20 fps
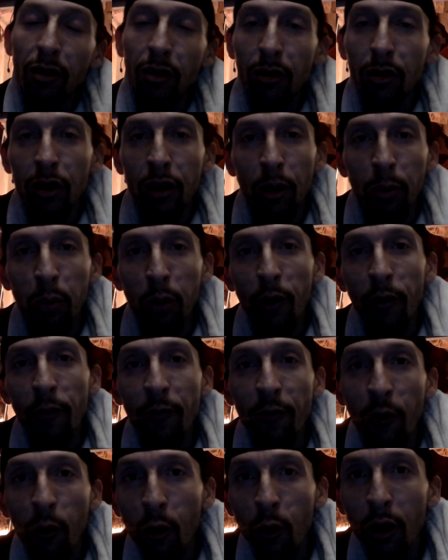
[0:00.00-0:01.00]
to
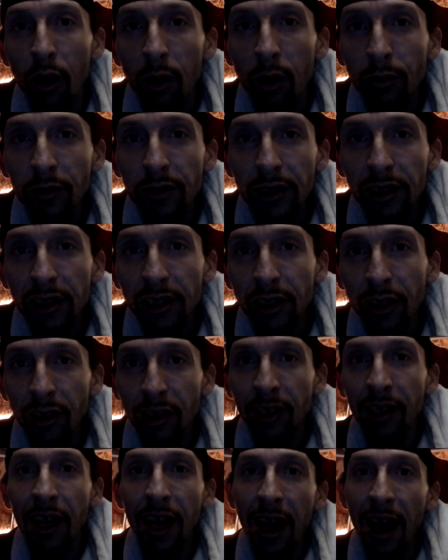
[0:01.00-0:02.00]
perform
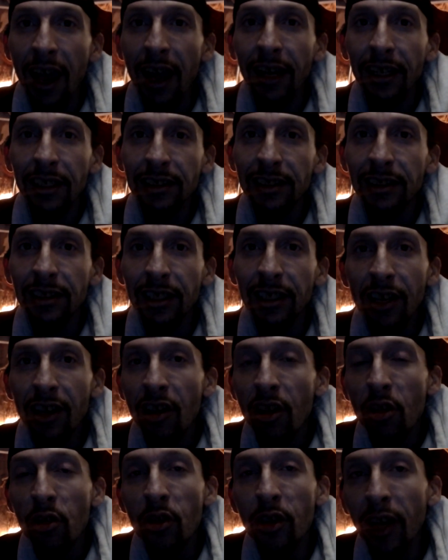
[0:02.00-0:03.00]
certain acts
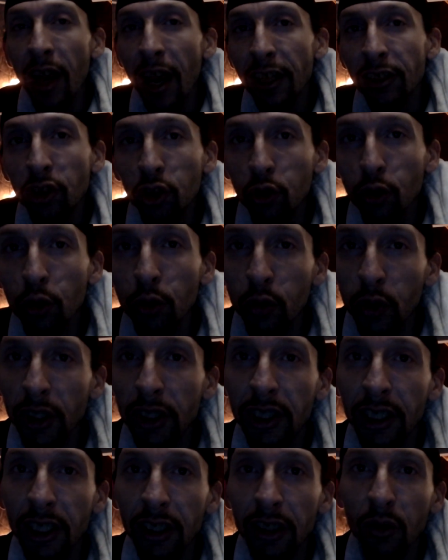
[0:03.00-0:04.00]
that I truly
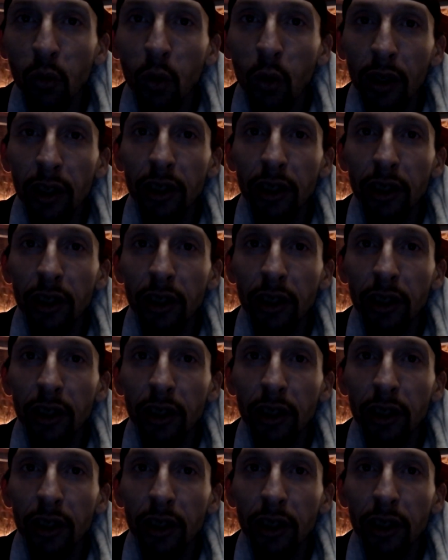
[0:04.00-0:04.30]
didn't want to